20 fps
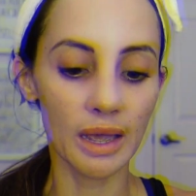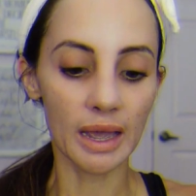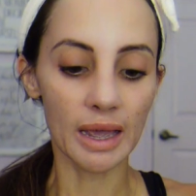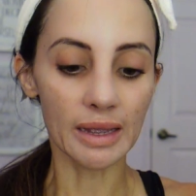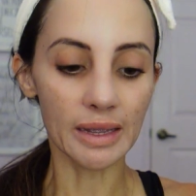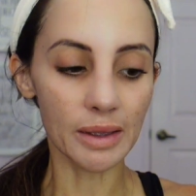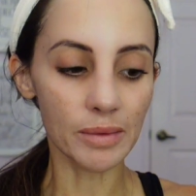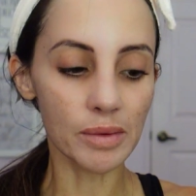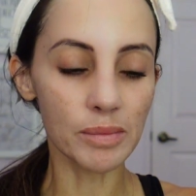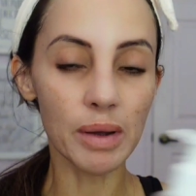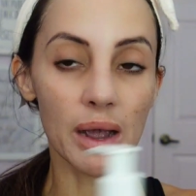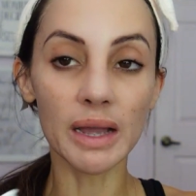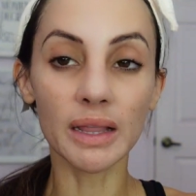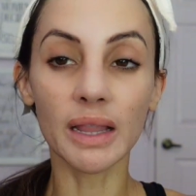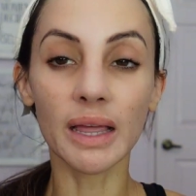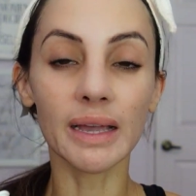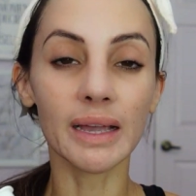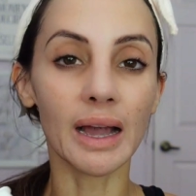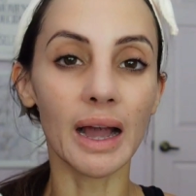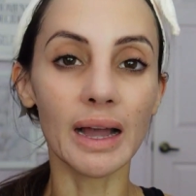And keep in mind,
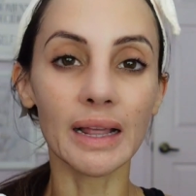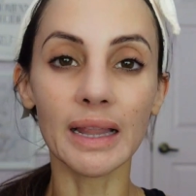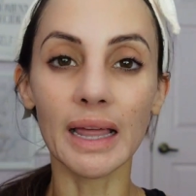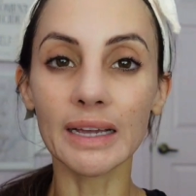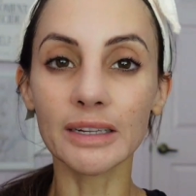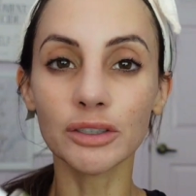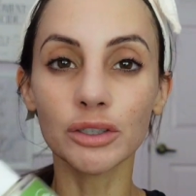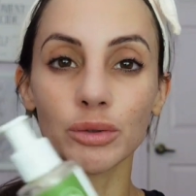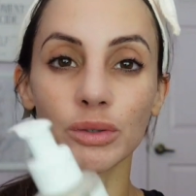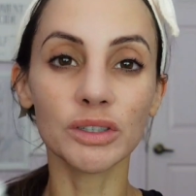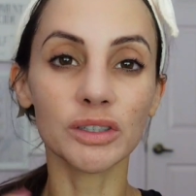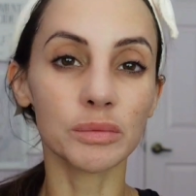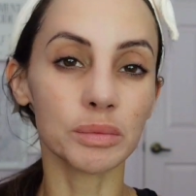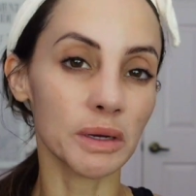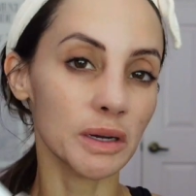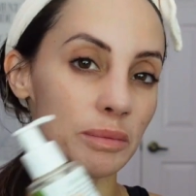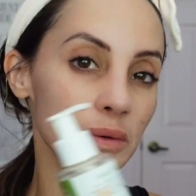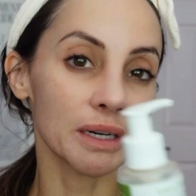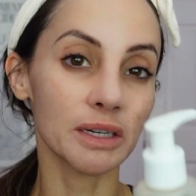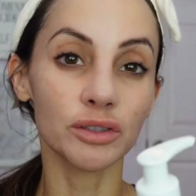like, I like to
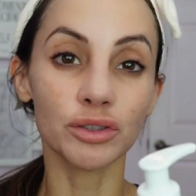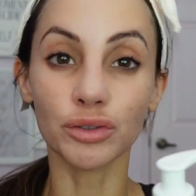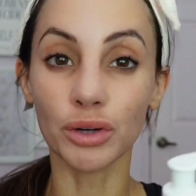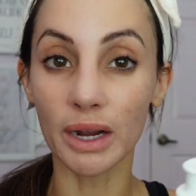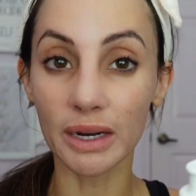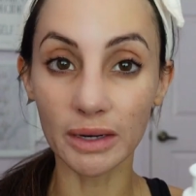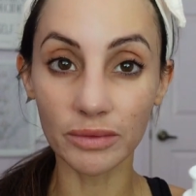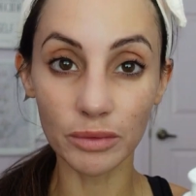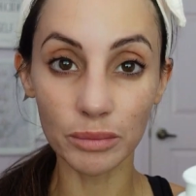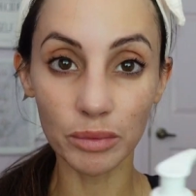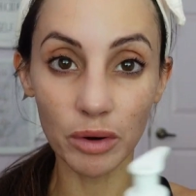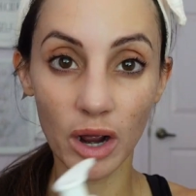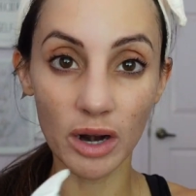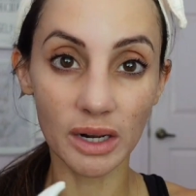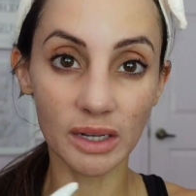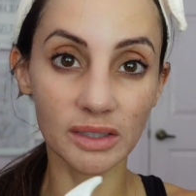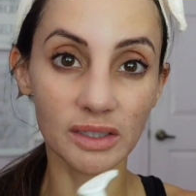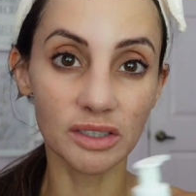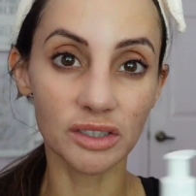experiment and try different products.